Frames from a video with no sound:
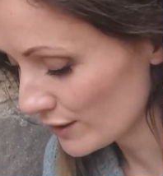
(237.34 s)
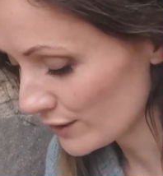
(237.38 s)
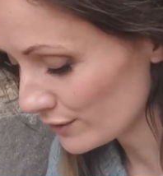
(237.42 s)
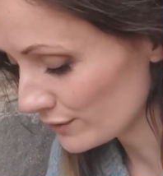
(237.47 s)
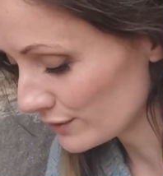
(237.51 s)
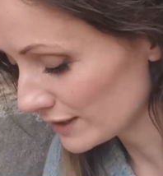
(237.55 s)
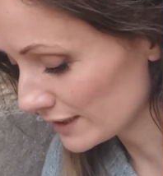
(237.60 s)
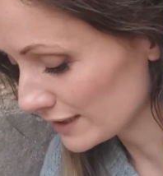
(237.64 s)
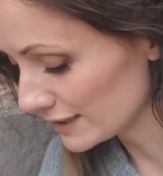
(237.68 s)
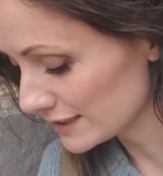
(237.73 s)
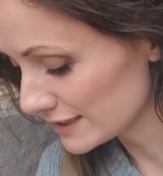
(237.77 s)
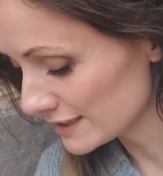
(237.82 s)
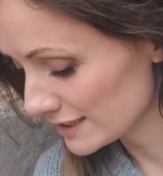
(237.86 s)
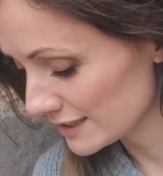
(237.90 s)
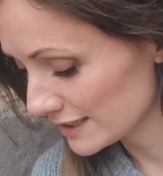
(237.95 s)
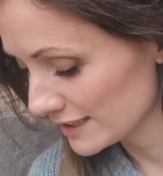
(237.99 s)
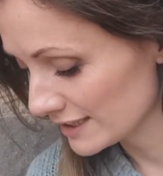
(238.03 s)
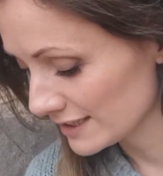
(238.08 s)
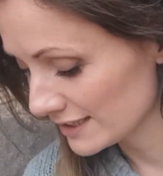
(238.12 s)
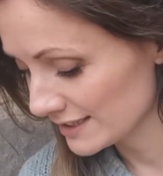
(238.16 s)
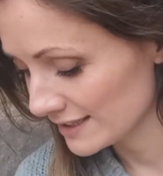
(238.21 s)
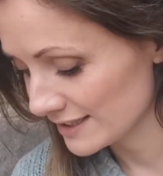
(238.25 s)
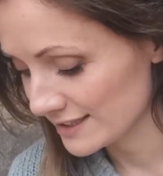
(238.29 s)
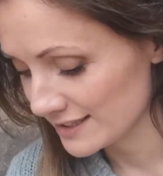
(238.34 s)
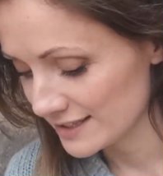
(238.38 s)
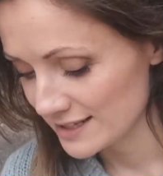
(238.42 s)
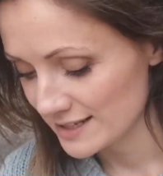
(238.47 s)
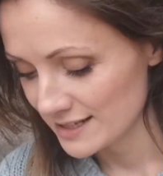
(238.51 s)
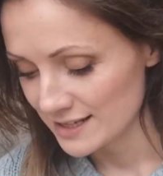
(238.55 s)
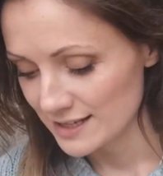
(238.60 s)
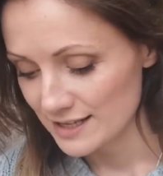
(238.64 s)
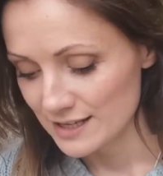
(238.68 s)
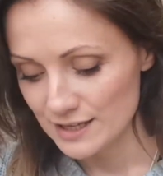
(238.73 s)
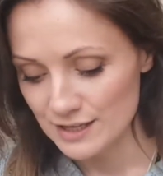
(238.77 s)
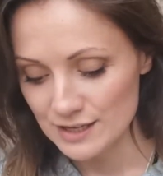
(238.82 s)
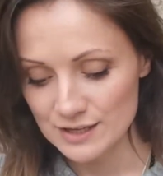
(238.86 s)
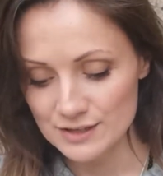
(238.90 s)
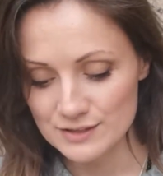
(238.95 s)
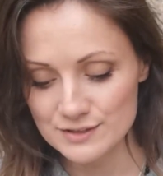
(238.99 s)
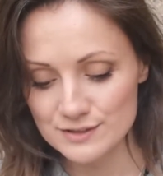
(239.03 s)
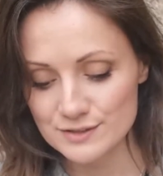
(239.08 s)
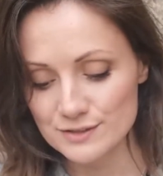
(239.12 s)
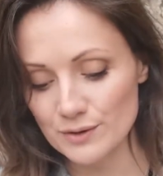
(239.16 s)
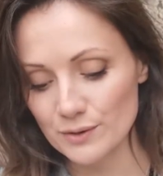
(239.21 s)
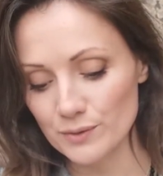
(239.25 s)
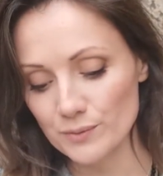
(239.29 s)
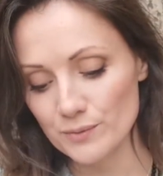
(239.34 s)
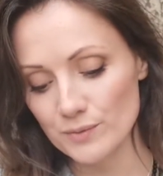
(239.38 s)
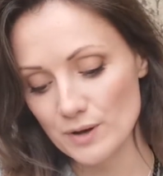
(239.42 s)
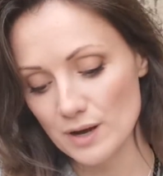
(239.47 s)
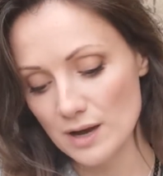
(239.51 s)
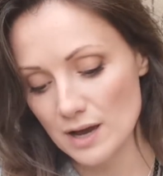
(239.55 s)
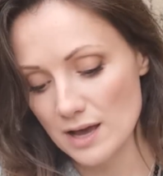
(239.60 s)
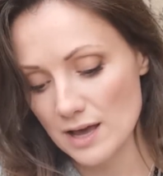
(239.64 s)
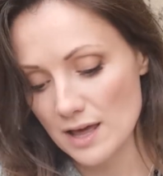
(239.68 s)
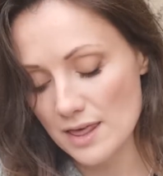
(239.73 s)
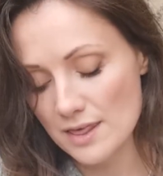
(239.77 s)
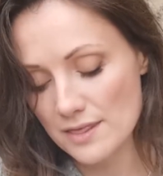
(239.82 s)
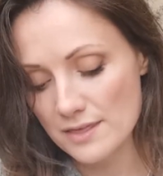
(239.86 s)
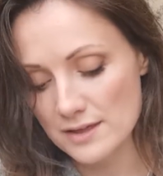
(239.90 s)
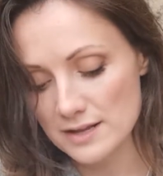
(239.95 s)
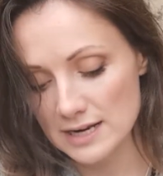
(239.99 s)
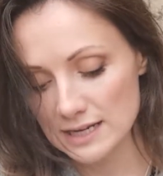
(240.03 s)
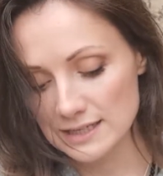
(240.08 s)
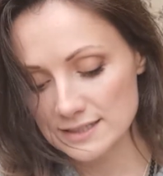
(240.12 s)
All right. So the